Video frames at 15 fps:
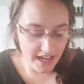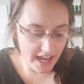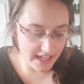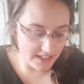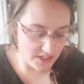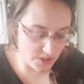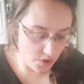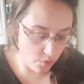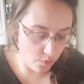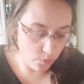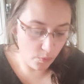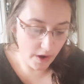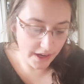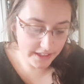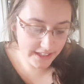And so
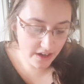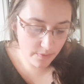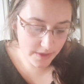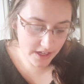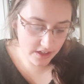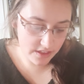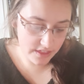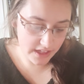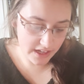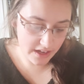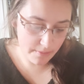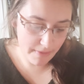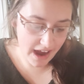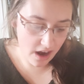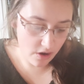one that we could think
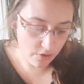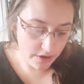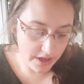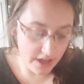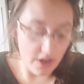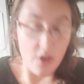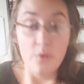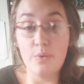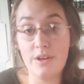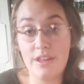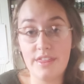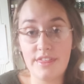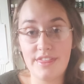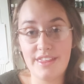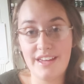about
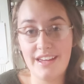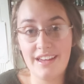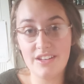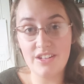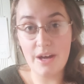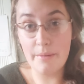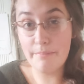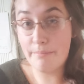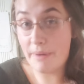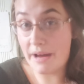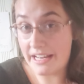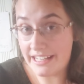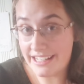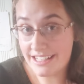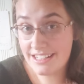with
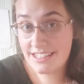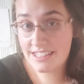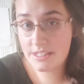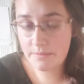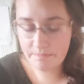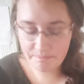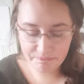abundance,